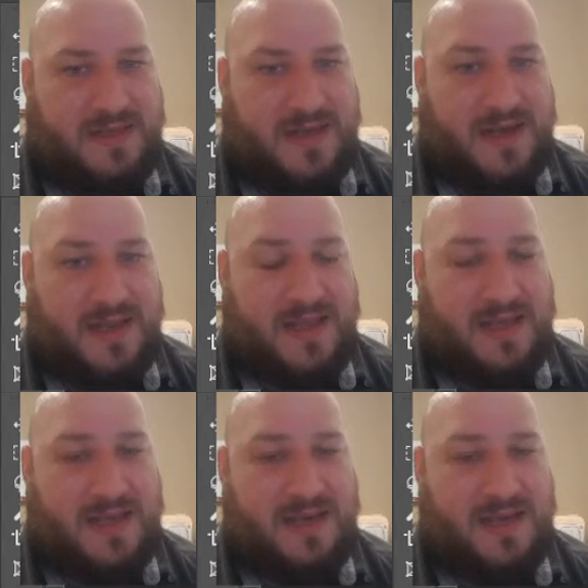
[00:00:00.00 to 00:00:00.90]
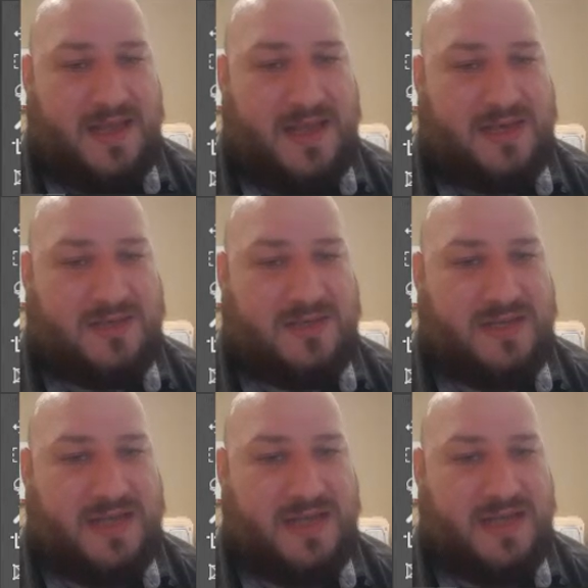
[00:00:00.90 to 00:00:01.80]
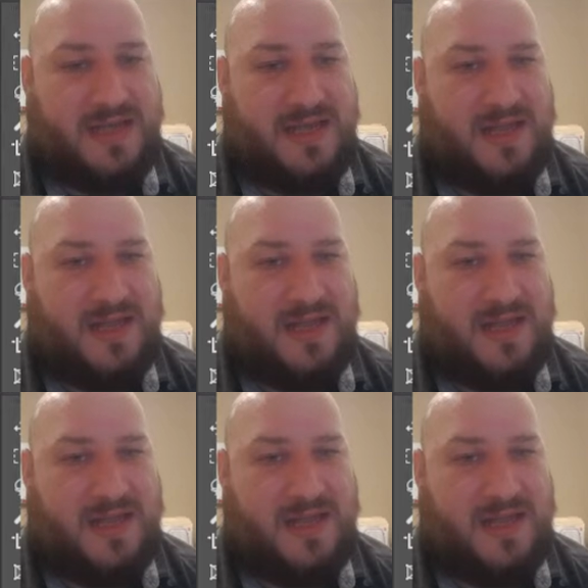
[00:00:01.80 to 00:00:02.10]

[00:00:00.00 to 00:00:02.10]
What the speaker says: And I can't actually